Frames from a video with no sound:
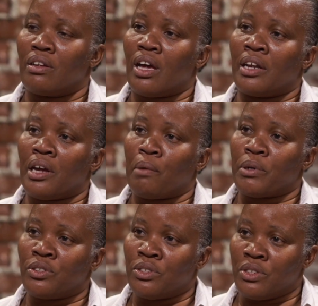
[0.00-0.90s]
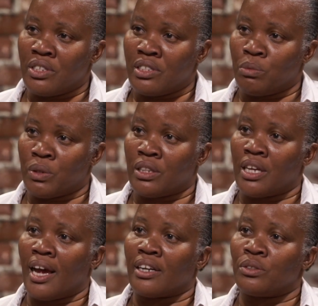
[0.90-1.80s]
an opportunity where
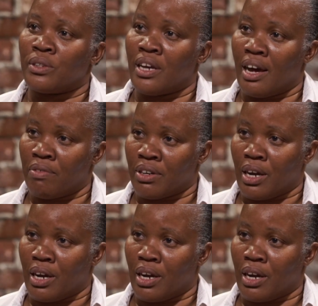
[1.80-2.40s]
they actually have an